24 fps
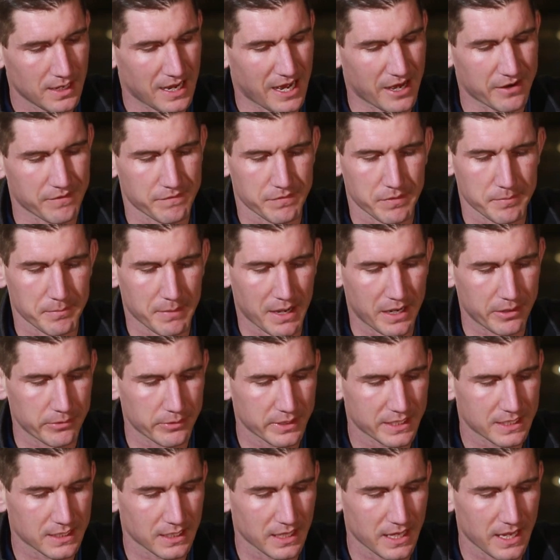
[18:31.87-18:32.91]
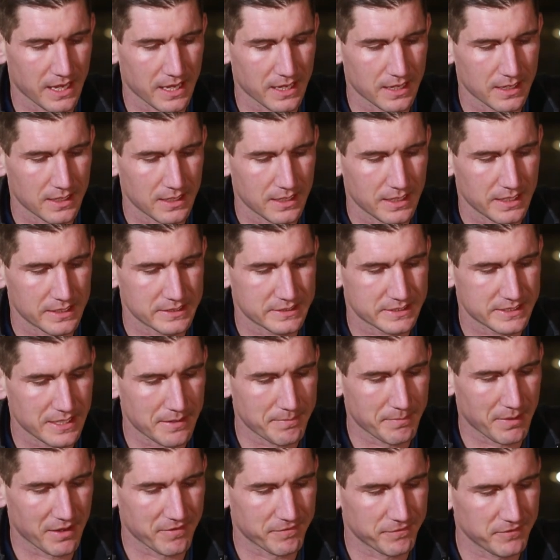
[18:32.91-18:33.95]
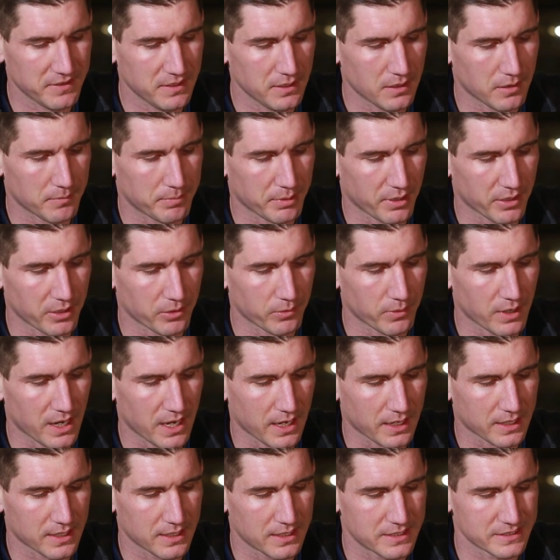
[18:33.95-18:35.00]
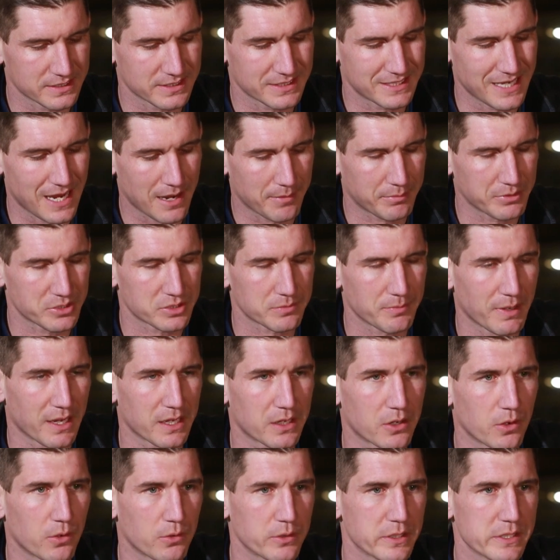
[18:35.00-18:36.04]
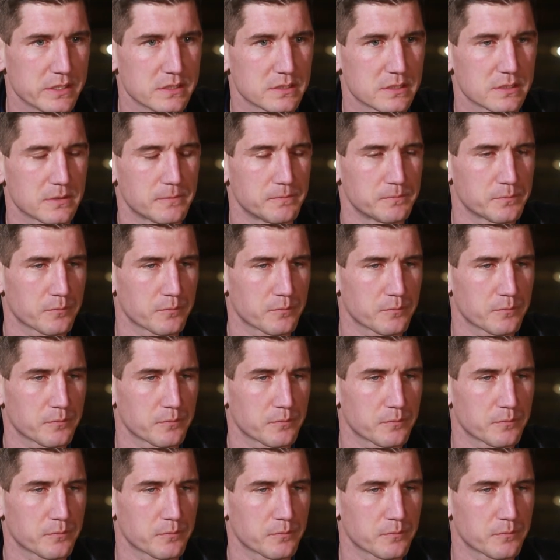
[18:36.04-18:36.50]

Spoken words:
out of the miry clay, and set my feet upon a rock and established my goings.